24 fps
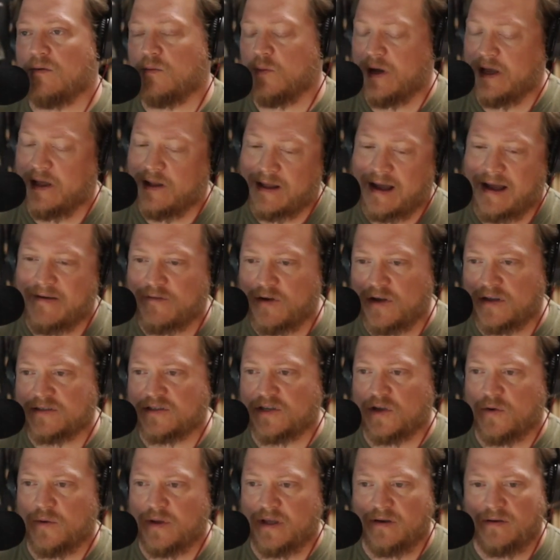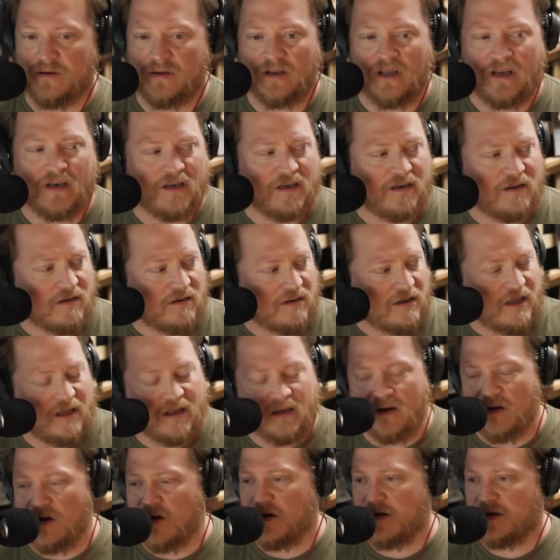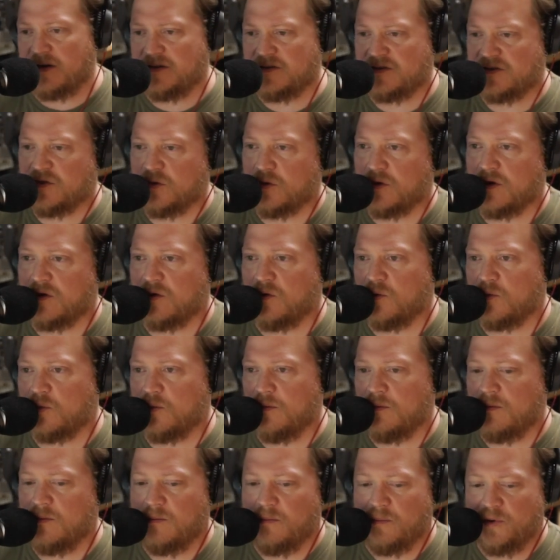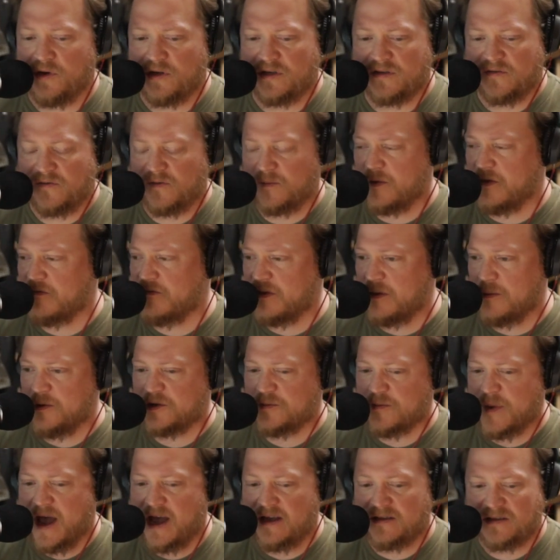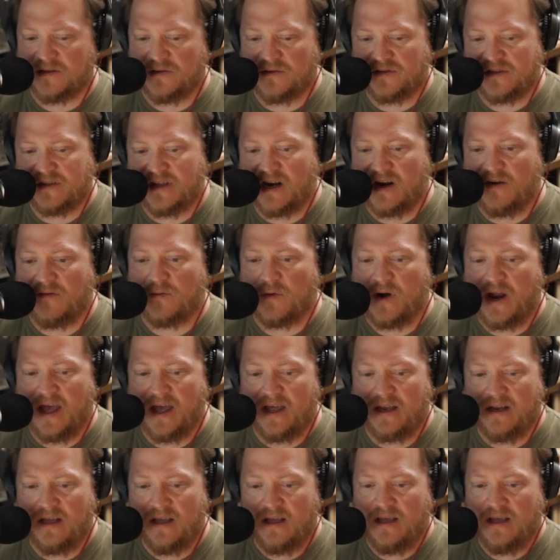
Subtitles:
Well, I've also in art historical books from the Flemish masters that I've read,